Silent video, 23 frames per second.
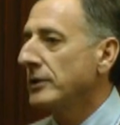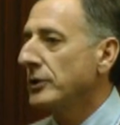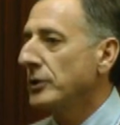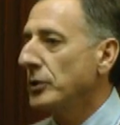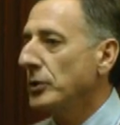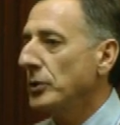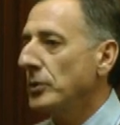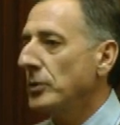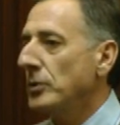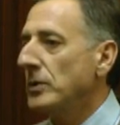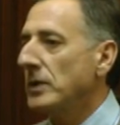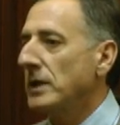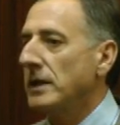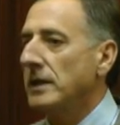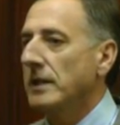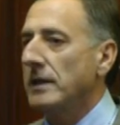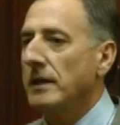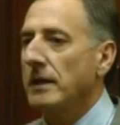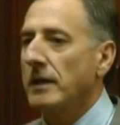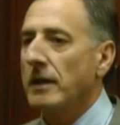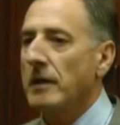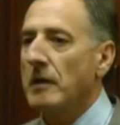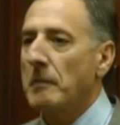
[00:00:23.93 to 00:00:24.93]
to
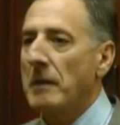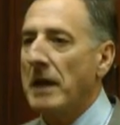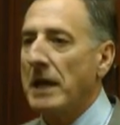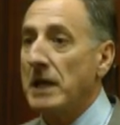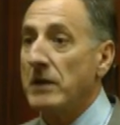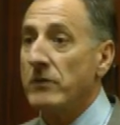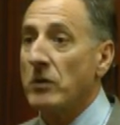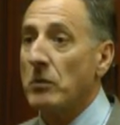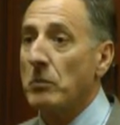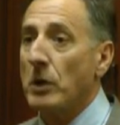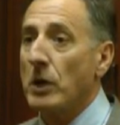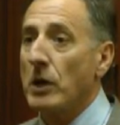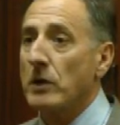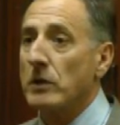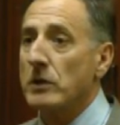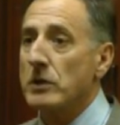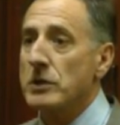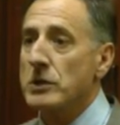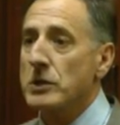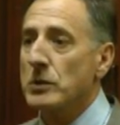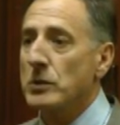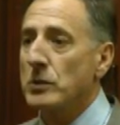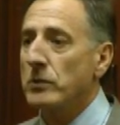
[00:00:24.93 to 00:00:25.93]
the many
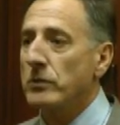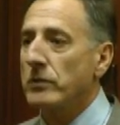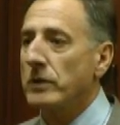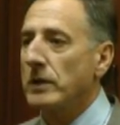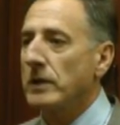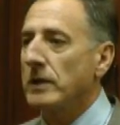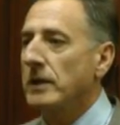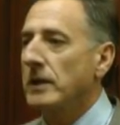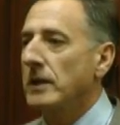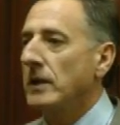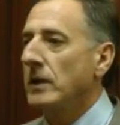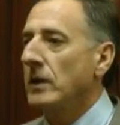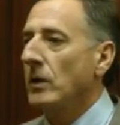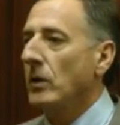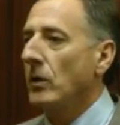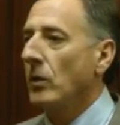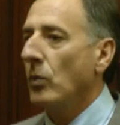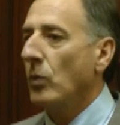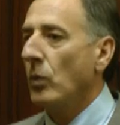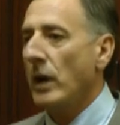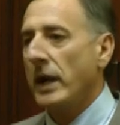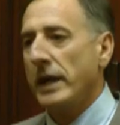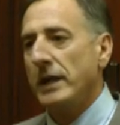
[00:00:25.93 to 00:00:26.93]
Vermonters who
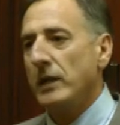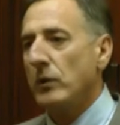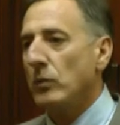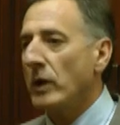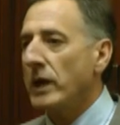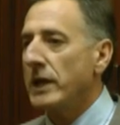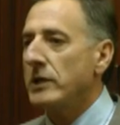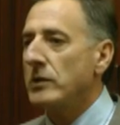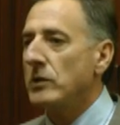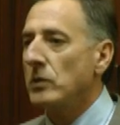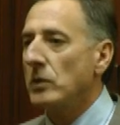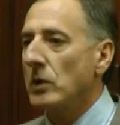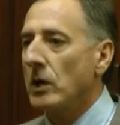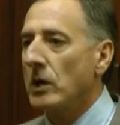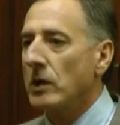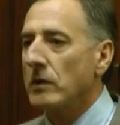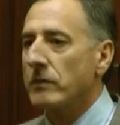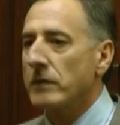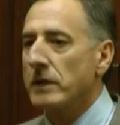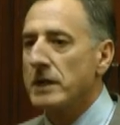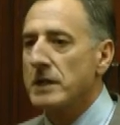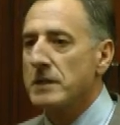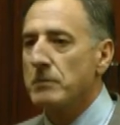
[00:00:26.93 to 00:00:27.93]
waited way too
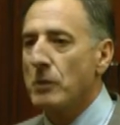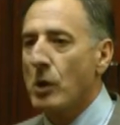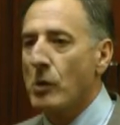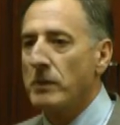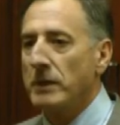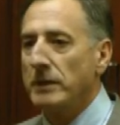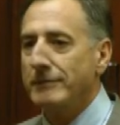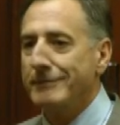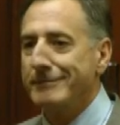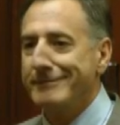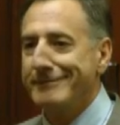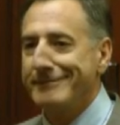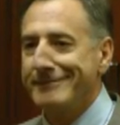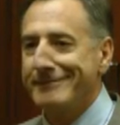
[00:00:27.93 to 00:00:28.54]
long for this moment.